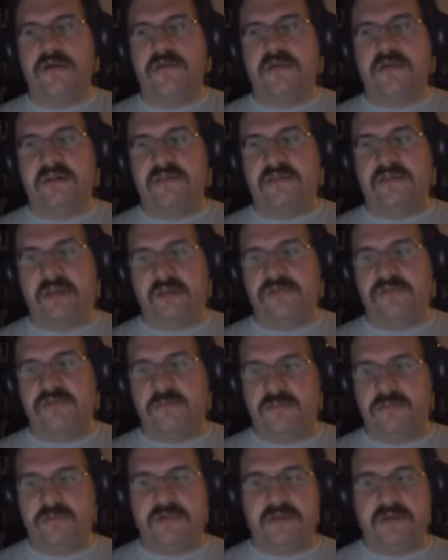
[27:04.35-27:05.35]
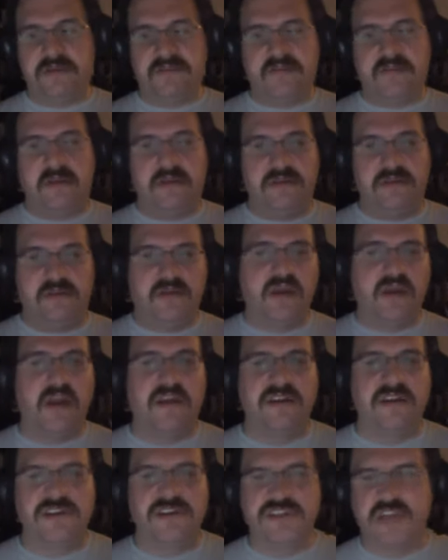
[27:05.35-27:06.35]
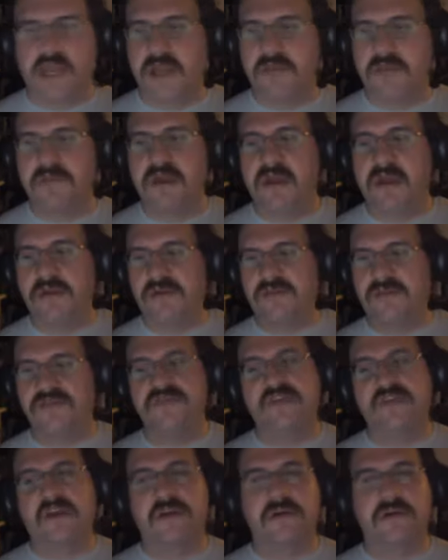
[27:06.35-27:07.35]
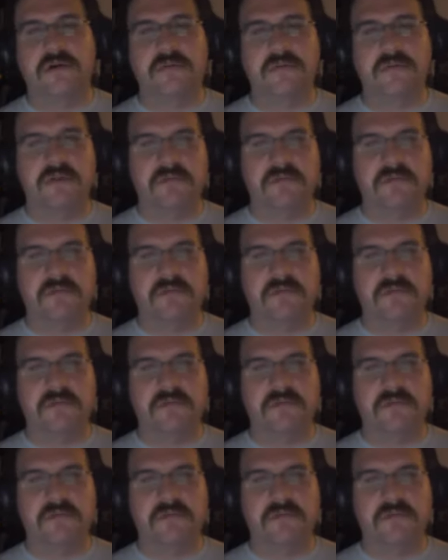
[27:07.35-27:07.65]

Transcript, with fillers: they sent the police in to kind of shake him down and scare him,